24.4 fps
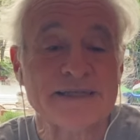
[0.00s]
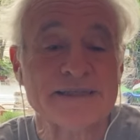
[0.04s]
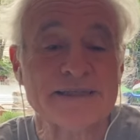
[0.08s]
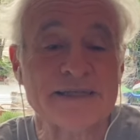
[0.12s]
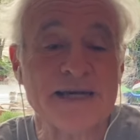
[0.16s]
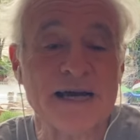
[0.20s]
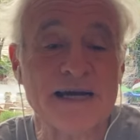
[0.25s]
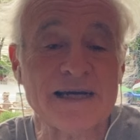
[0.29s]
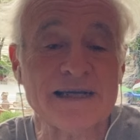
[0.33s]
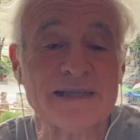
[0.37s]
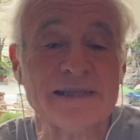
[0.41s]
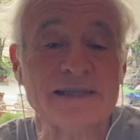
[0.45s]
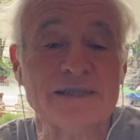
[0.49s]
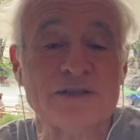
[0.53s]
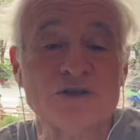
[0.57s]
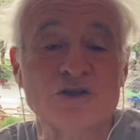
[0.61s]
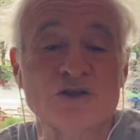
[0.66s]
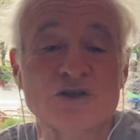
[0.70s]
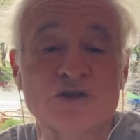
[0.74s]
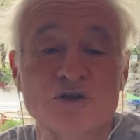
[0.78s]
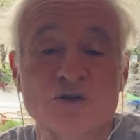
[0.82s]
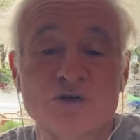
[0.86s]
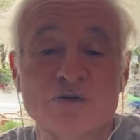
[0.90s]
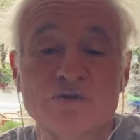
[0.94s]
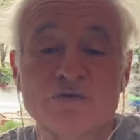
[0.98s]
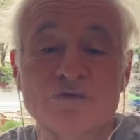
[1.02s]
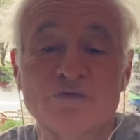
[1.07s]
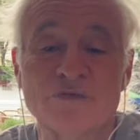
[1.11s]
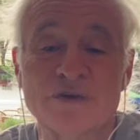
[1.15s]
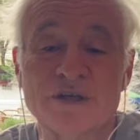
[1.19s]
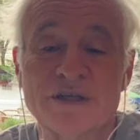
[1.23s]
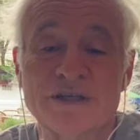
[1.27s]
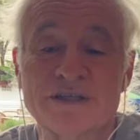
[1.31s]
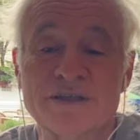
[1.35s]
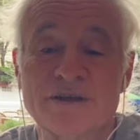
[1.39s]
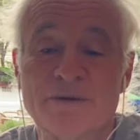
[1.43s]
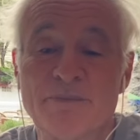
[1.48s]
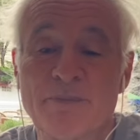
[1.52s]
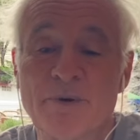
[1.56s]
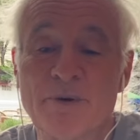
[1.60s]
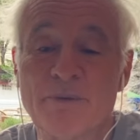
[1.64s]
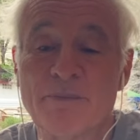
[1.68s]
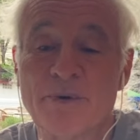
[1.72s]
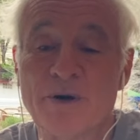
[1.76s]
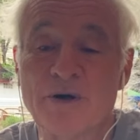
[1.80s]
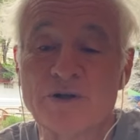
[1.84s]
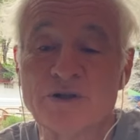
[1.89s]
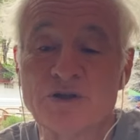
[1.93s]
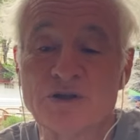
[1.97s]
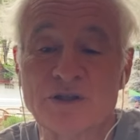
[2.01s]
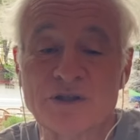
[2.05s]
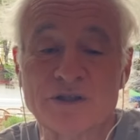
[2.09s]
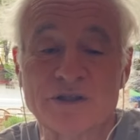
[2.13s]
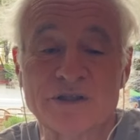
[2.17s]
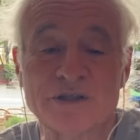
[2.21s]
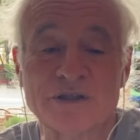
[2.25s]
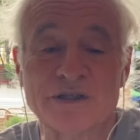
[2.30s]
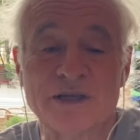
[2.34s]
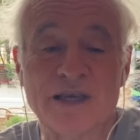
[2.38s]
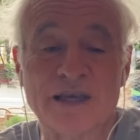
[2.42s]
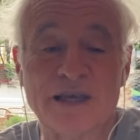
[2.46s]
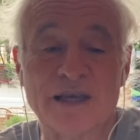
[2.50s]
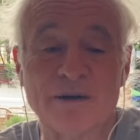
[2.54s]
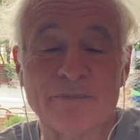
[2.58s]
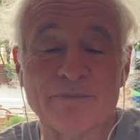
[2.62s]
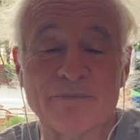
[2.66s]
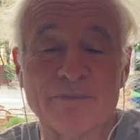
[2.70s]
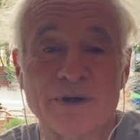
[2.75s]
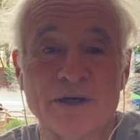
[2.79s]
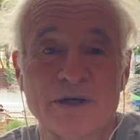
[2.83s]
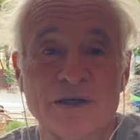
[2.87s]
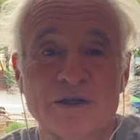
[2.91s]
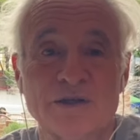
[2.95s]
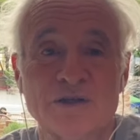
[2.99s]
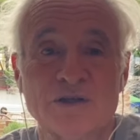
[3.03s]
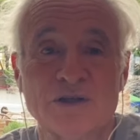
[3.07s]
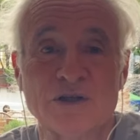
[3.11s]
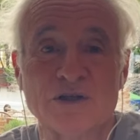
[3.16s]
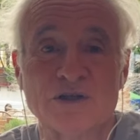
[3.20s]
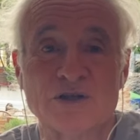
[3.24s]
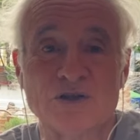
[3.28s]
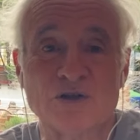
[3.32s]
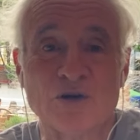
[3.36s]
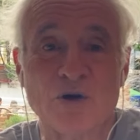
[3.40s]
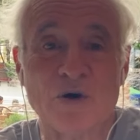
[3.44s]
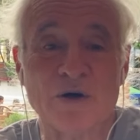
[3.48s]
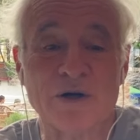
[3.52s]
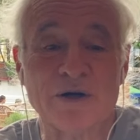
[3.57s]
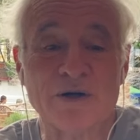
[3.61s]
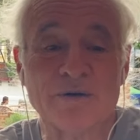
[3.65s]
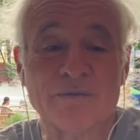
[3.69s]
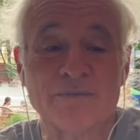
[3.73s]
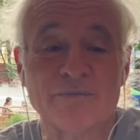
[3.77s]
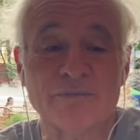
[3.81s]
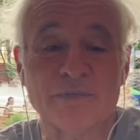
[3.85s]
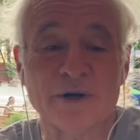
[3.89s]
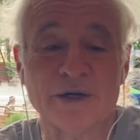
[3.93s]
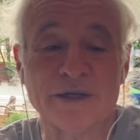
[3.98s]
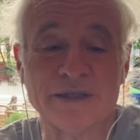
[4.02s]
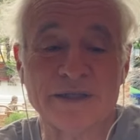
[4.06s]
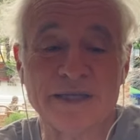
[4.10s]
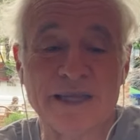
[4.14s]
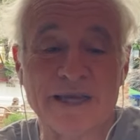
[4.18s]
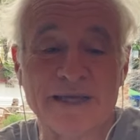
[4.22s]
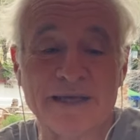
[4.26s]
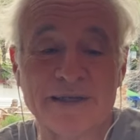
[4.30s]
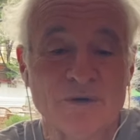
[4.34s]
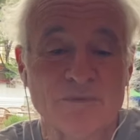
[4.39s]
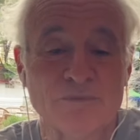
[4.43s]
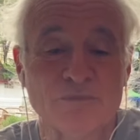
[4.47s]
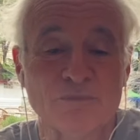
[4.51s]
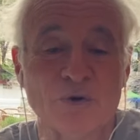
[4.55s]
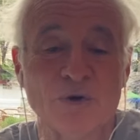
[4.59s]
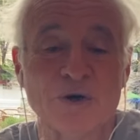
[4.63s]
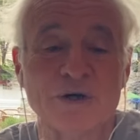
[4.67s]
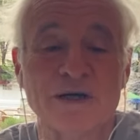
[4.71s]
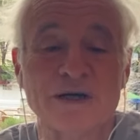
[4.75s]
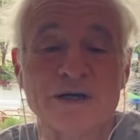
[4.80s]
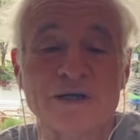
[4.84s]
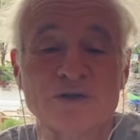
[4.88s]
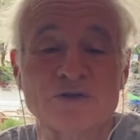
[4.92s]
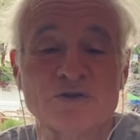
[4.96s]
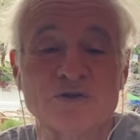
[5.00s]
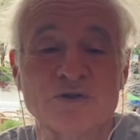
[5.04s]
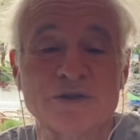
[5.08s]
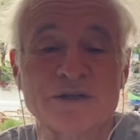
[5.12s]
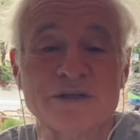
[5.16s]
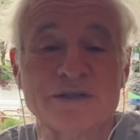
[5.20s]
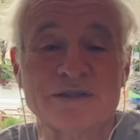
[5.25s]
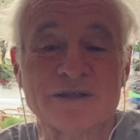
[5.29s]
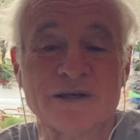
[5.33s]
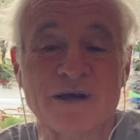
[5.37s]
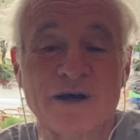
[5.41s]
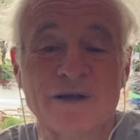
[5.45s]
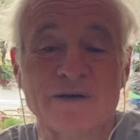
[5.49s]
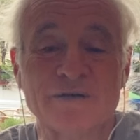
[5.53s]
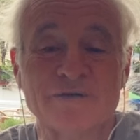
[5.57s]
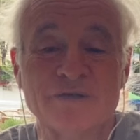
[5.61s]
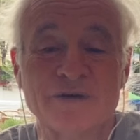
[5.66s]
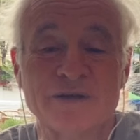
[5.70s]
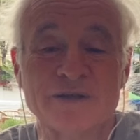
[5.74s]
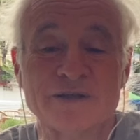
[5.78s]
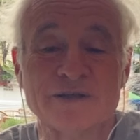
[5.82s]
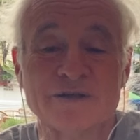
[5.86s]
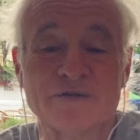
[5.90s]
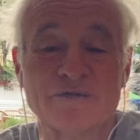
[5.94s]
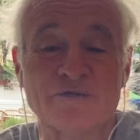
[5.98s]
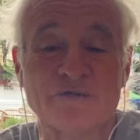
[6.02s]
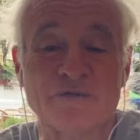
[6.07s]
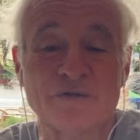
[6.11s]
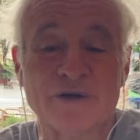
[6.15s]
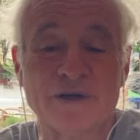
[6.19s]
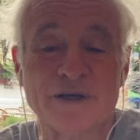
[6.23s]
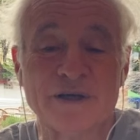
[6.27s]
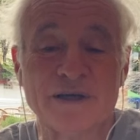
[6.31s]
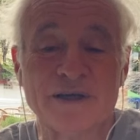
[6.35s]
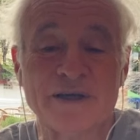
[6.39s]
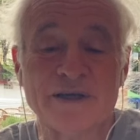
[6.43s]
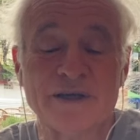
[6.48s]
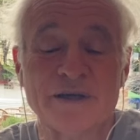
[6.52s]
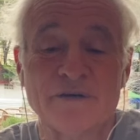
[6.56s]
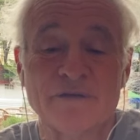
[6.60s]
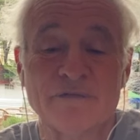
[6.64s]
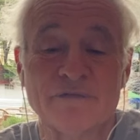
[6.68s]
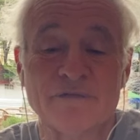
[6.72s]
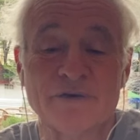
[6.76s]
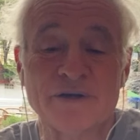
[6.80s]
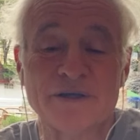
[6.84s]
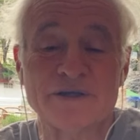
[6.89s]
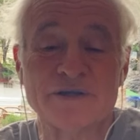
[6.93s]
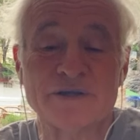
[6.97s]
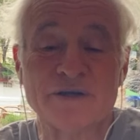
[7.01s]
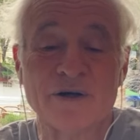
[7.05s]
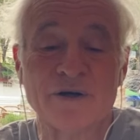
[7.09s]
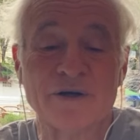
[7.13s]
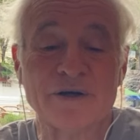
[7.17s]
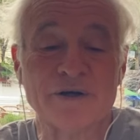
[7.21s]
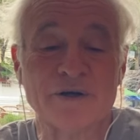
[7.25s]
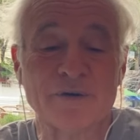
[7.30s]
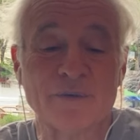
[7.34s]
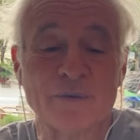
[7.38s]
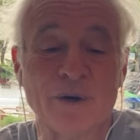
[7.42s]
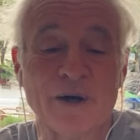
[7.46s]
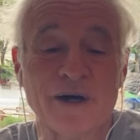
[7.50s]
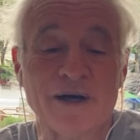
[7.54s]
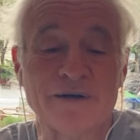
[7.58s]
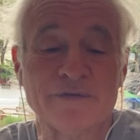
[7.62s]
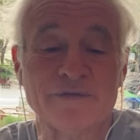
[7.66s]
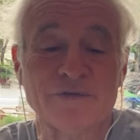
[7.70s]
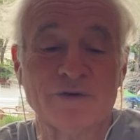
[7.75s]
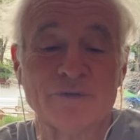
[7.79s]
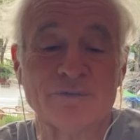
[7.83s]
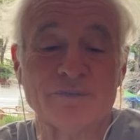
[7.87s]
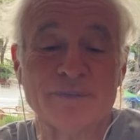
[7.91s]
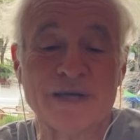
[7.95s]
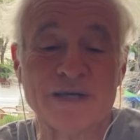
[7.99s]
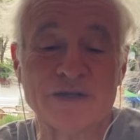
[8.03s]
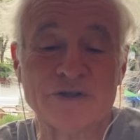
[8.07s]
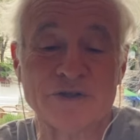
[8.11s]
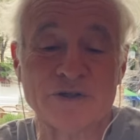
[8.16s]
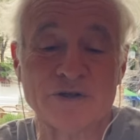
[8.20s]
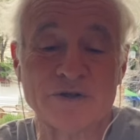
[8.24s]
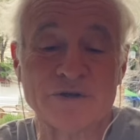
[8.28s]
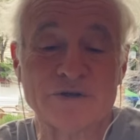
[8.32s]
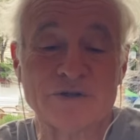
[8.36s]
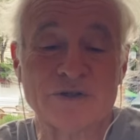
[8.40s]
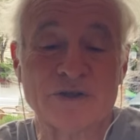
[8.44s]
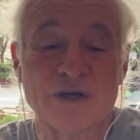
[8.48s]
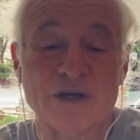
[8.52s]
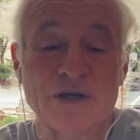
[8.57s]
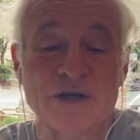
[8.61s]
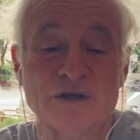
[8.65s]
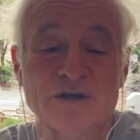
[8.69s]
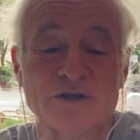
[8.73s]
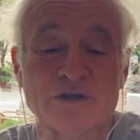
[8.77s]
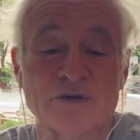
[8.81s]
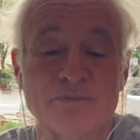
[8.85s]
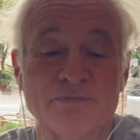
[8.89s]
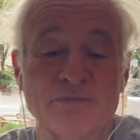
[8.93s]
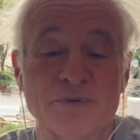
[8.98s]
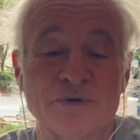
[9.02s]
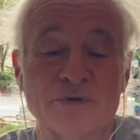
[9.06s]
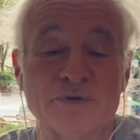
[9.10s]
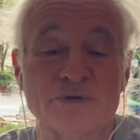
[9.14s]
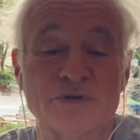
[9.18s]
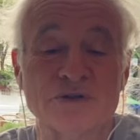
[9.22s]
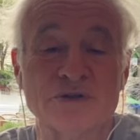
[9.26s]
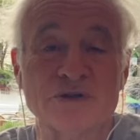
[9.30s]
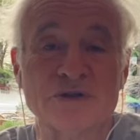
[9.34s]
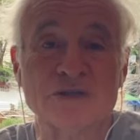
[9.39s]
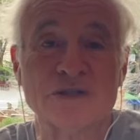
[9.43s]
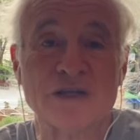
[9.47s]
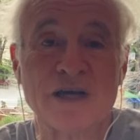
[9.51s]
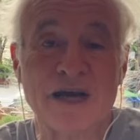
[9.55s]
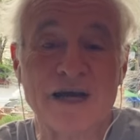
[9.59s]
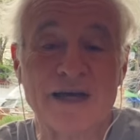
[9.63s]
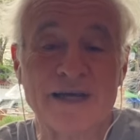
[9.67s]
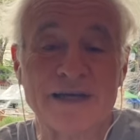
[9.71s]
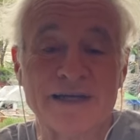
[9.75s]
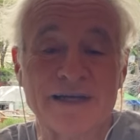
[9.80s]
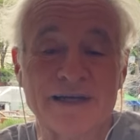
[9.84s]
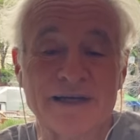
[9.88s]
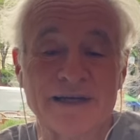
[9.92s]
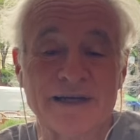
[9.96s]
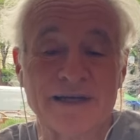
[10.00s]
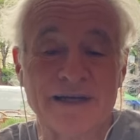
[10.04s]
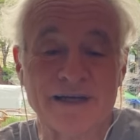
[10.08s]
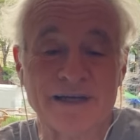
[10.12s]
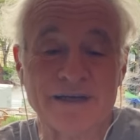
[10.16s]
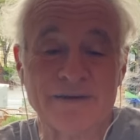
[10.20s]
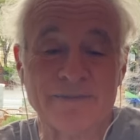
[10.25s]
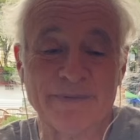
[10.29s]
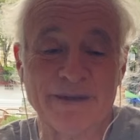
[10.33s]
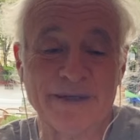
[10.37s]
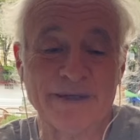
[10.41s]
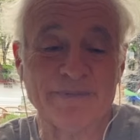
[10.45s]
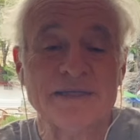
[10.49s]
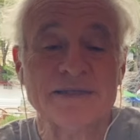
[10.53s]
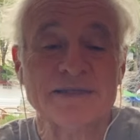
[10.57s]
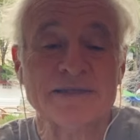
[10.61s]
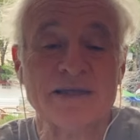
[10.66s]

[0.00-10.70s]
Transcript: Thailand's new visa promotion scheme to start Monday. More countries on visa-free, visa-on-arrival measures to boost Thai economy.